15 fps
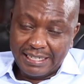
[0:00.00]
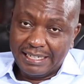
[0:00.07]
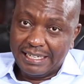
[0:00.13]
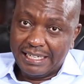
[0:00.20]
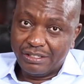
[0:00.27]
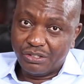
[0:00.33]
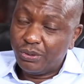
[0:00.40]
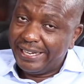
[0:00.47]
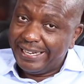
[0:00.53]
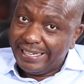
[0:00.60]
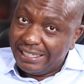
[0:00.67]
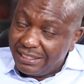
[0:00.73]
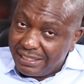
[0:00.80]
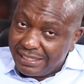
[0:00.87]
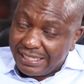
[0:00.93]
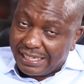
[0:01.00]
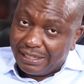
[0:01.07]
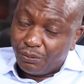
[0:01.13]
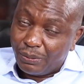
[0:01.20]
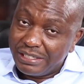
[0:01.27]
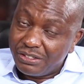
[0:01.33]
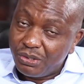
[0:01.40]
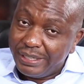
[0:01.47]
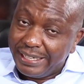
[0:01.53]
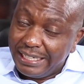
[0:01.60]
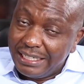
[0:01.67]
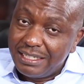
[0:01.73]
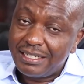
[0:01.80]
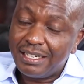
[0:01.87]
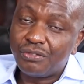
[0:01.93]
As you enter, once you
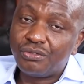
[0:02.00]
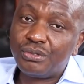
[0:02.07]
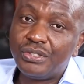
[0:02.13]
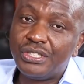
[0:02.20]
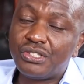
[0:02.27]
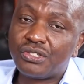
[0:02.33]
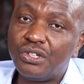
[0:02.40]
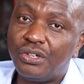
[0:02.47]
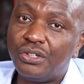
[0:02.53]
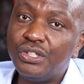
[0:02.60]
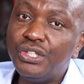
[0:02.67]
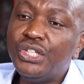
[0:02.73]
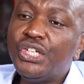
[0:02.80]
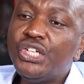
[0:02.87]
enter through this door,